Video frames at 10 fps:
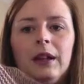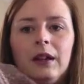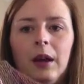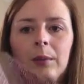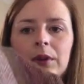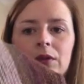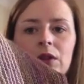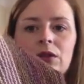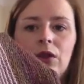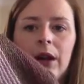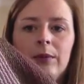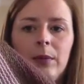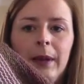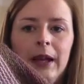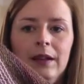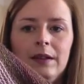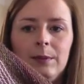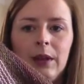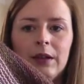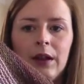a couple of the stripe repeats
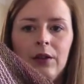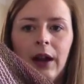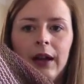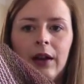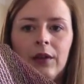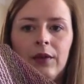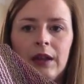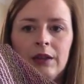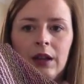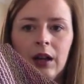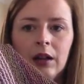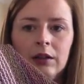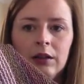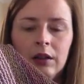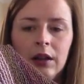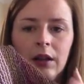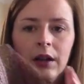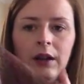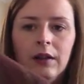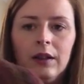because I ran out of this yarn.
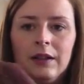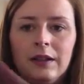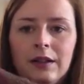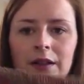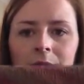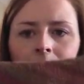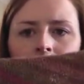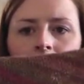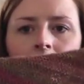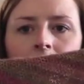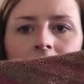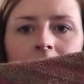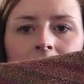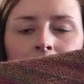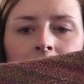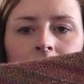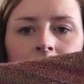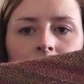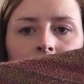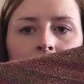This is some hand
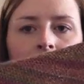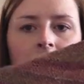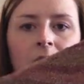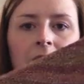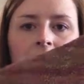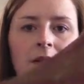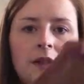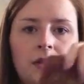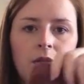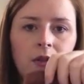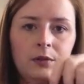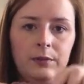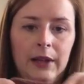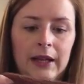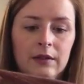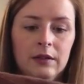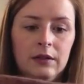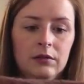spun BFL and silk blend